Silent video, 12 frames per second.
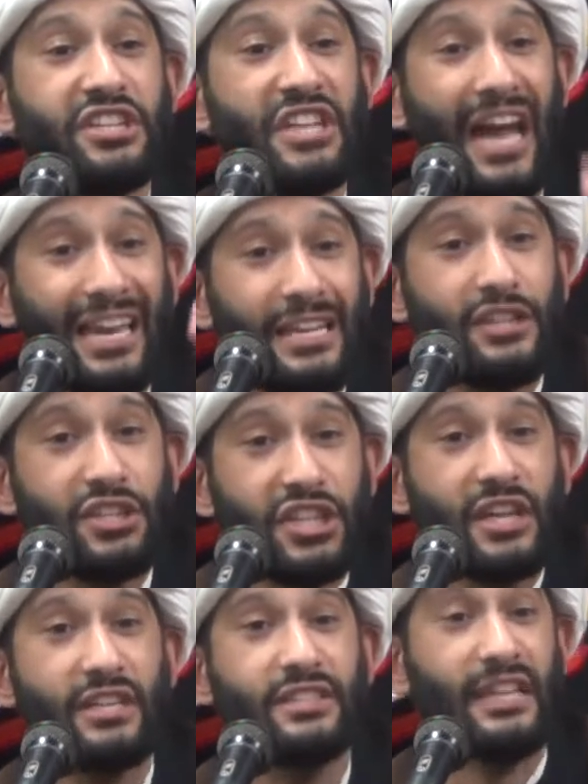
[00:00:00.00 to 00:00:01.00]

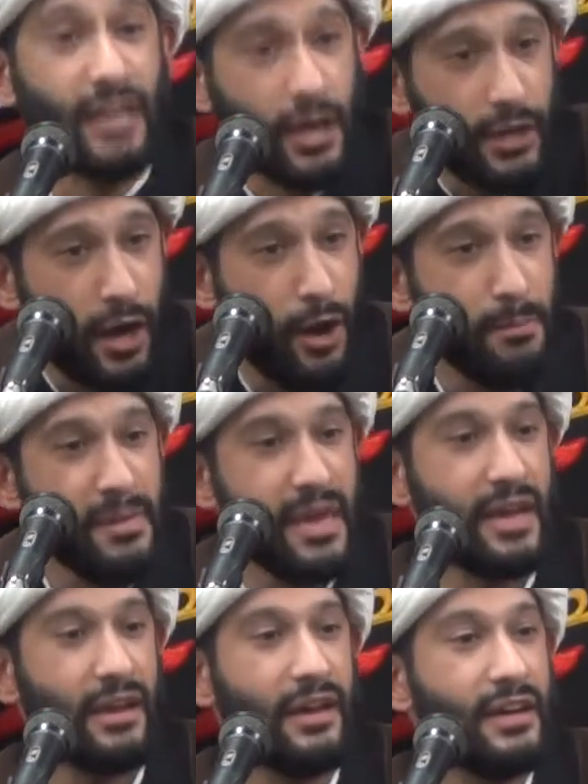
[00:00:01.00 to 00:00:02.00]
challenges that are
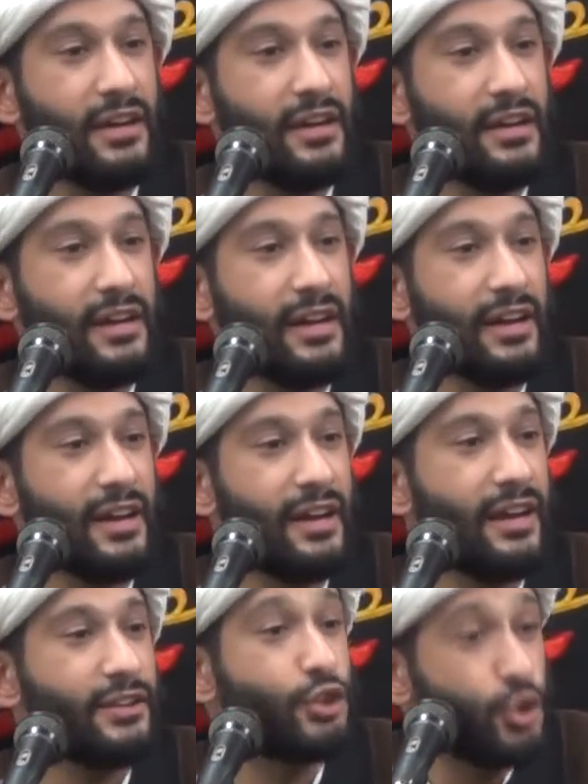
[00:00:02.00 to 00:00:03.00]
coming
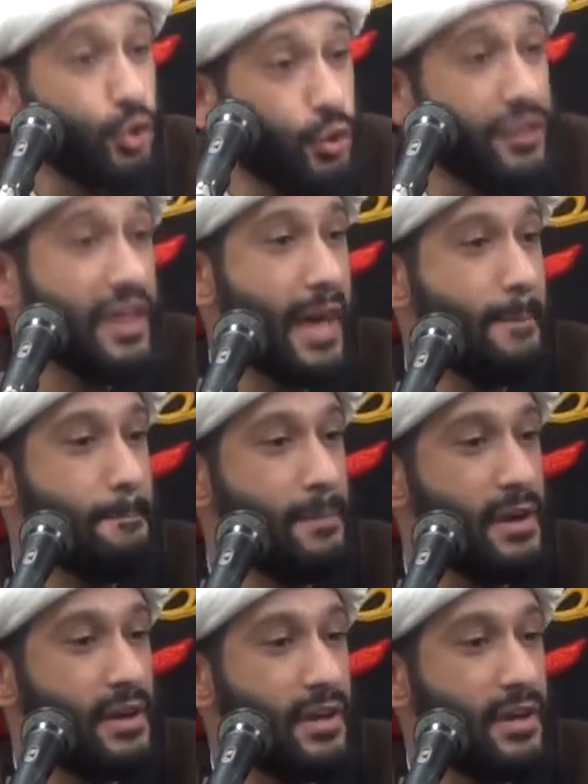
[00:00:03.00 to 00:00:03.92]
to them